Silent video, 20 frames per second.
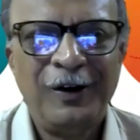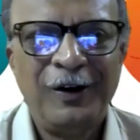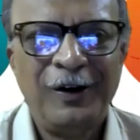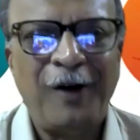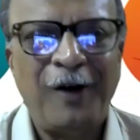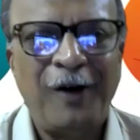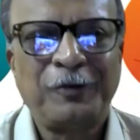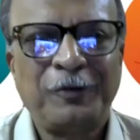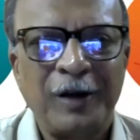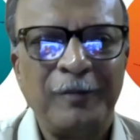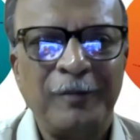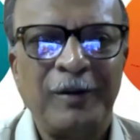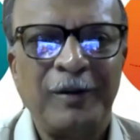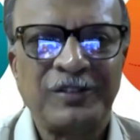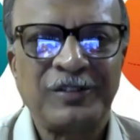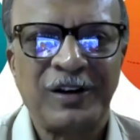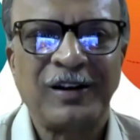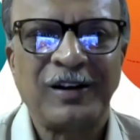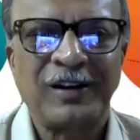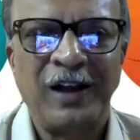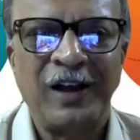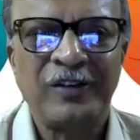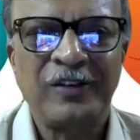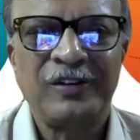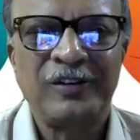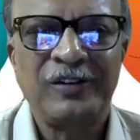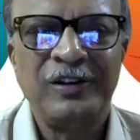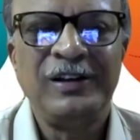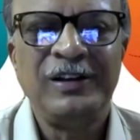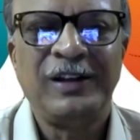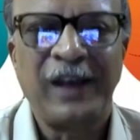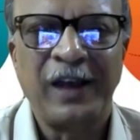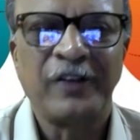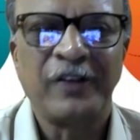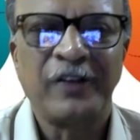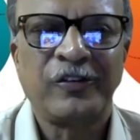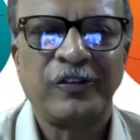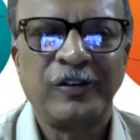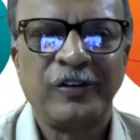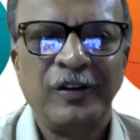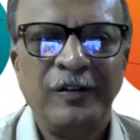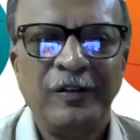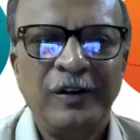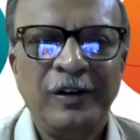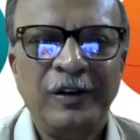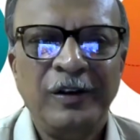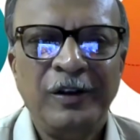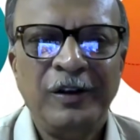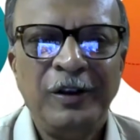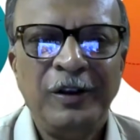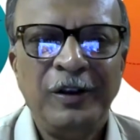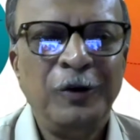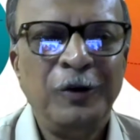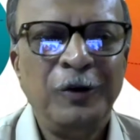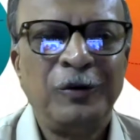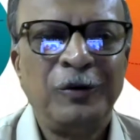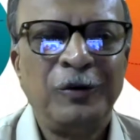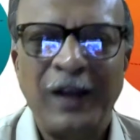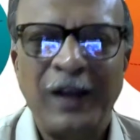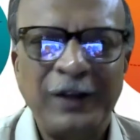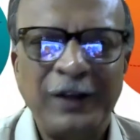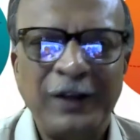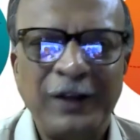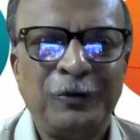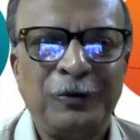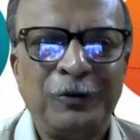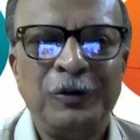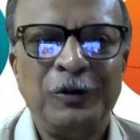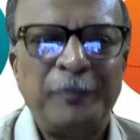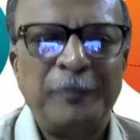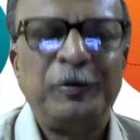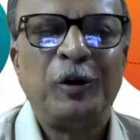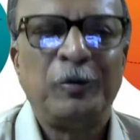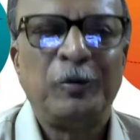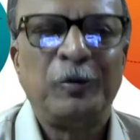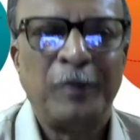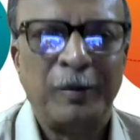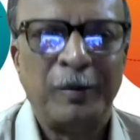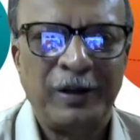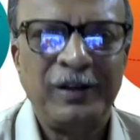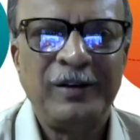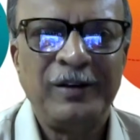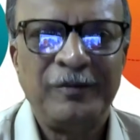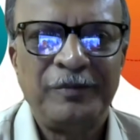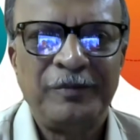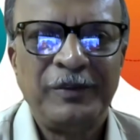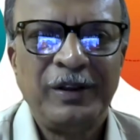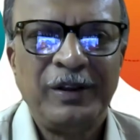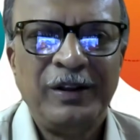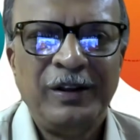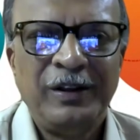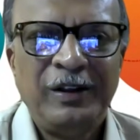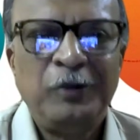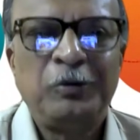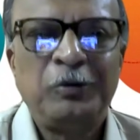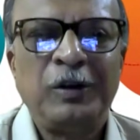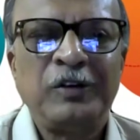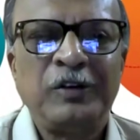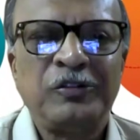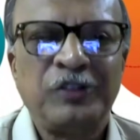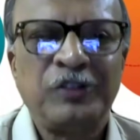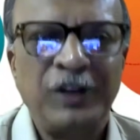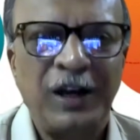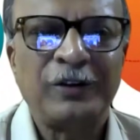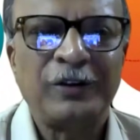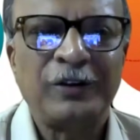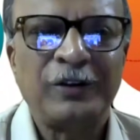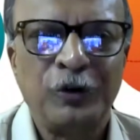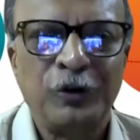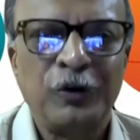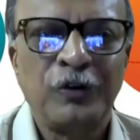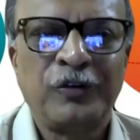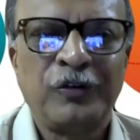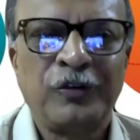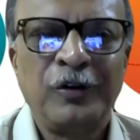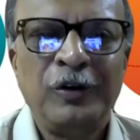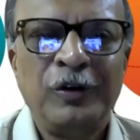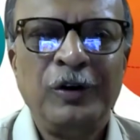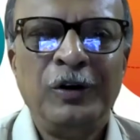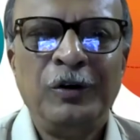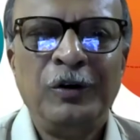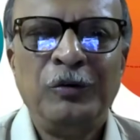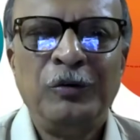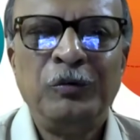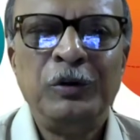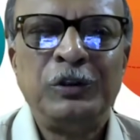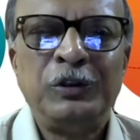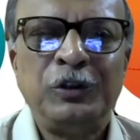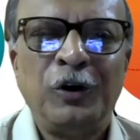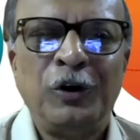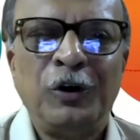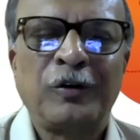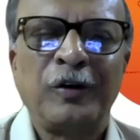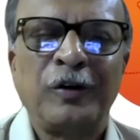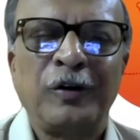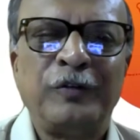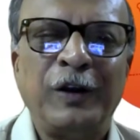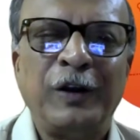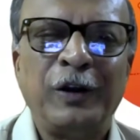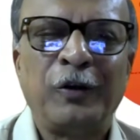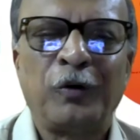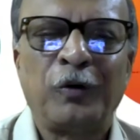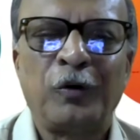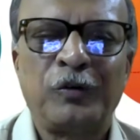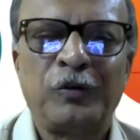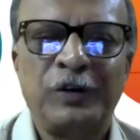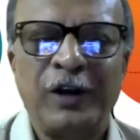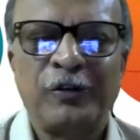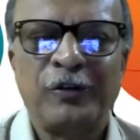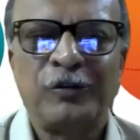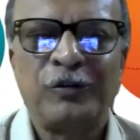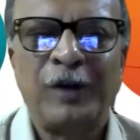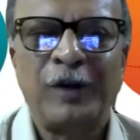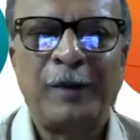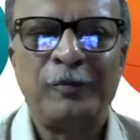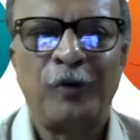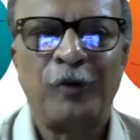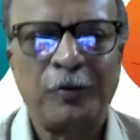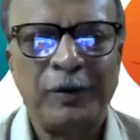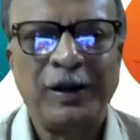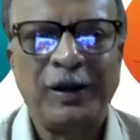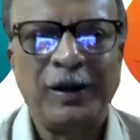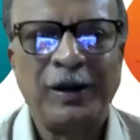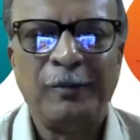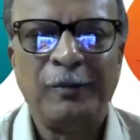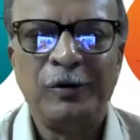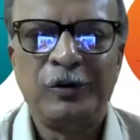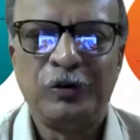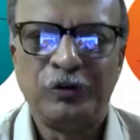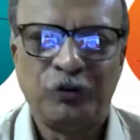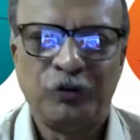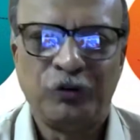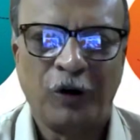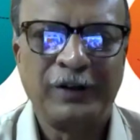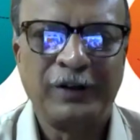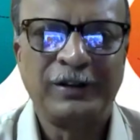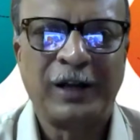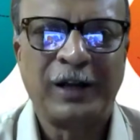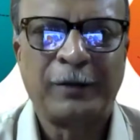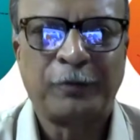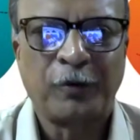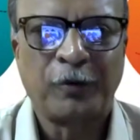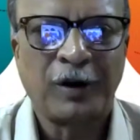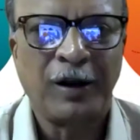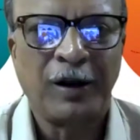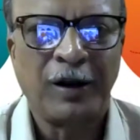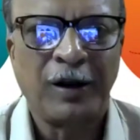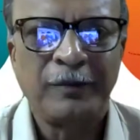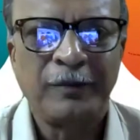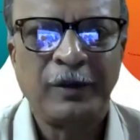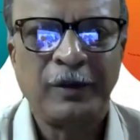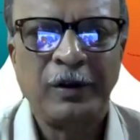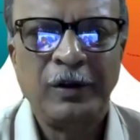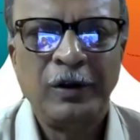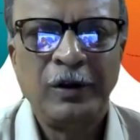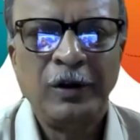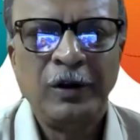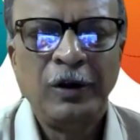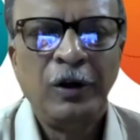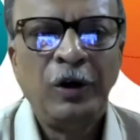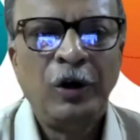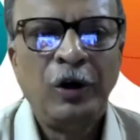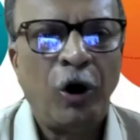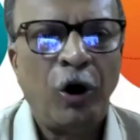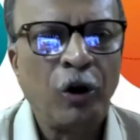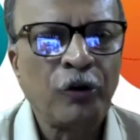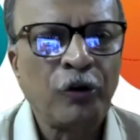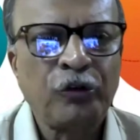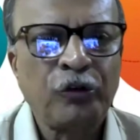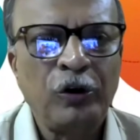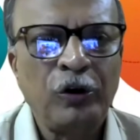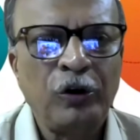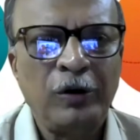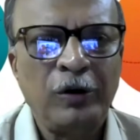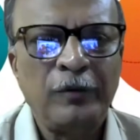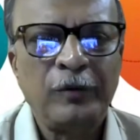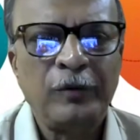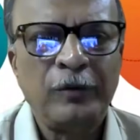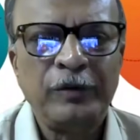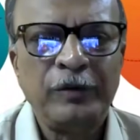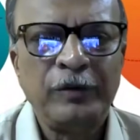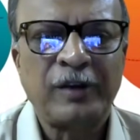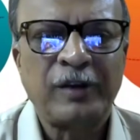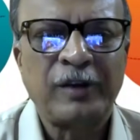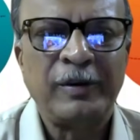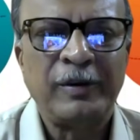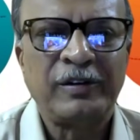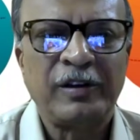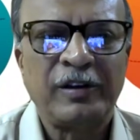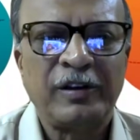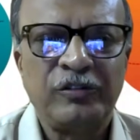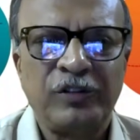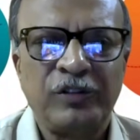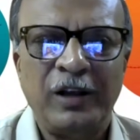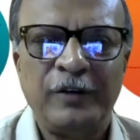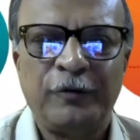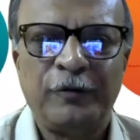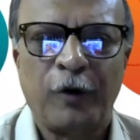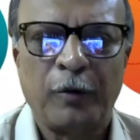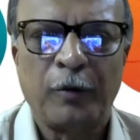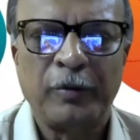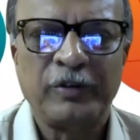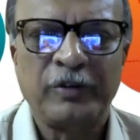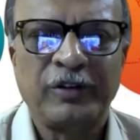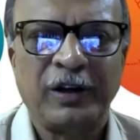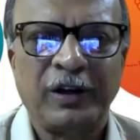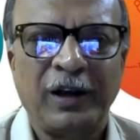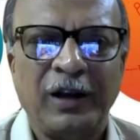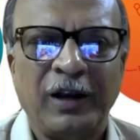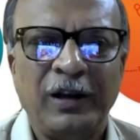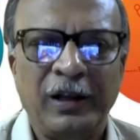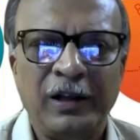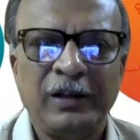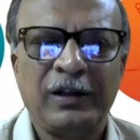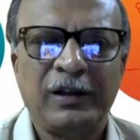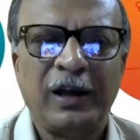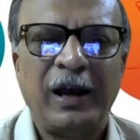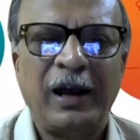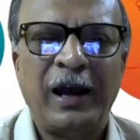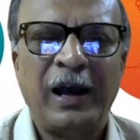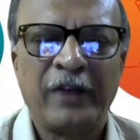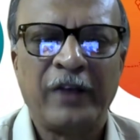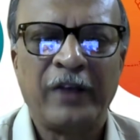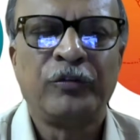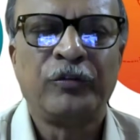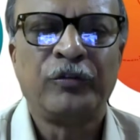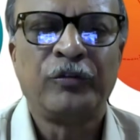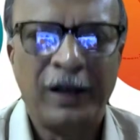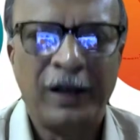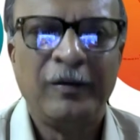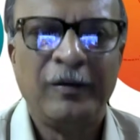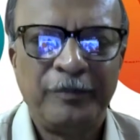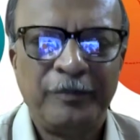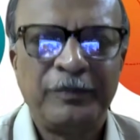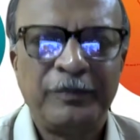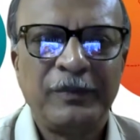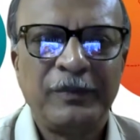of today's masterclass. In case you would like to recap your memory, you can share those with your fellow Rotarians who have not been able to join that program, also with some essential information and link as well.